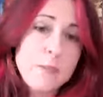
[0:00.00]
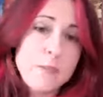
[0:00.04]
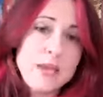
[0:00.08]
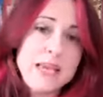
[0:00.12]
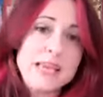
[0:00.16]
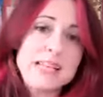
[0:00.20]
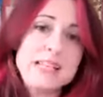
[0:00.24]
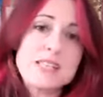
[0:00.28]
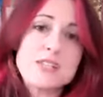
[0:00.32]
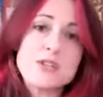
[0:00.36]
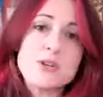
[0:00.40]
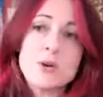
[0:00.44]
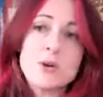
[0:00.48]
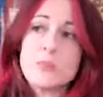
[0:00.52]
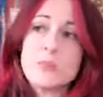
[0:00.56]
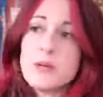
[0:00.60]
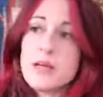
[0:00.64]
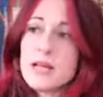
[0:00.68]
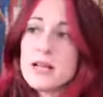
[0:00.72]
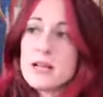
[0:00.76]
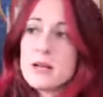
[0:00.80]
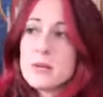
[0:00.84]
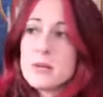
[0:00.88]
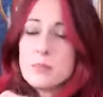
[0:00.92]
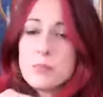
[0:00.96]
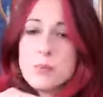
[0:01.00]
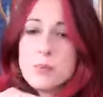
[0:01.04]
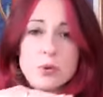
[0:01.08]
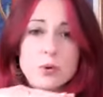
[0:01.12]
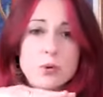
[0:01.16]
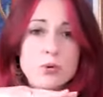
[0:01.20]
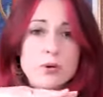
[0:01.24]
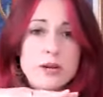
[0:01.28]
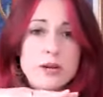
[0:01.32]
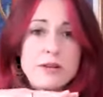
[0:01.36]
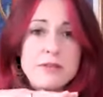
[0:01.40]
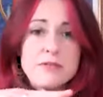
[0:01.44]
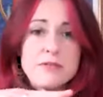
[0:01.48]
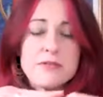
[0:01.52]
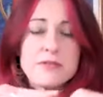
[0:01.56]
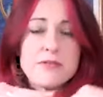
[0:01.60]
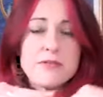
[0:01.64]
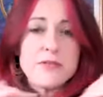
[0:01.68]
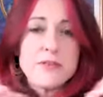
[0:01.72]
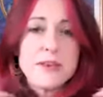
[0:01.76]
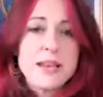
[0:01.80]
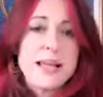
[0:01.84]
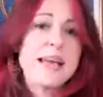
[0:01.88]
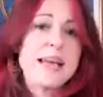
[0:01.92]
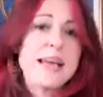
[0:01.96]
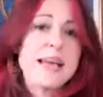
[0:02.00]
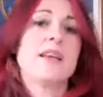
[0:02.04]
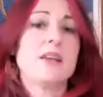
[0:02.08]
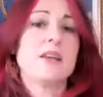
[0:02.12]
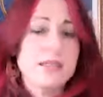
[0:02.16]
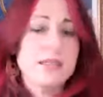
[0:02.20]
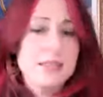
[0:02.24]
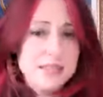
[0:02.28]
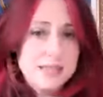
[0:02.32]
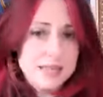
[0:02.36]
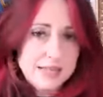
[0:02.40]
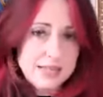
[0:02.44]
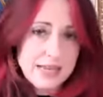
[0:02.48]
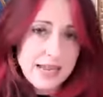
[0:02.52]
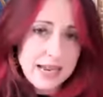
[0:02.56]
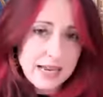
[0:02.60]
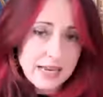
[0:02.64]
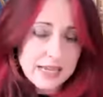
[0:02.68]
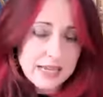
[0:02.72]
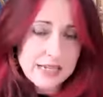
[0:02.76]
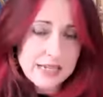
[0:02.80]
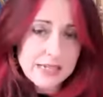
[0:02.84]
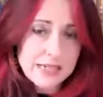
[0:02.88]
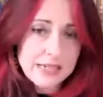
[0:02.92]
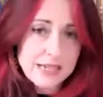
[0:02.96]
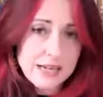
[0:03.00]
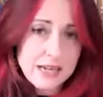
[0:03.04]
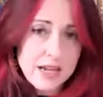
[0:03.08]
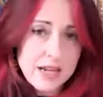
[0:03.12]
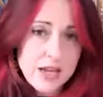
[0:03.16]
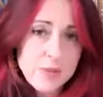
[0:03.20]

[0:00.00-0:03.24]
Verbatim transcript: Peace not being a boring, flatline state,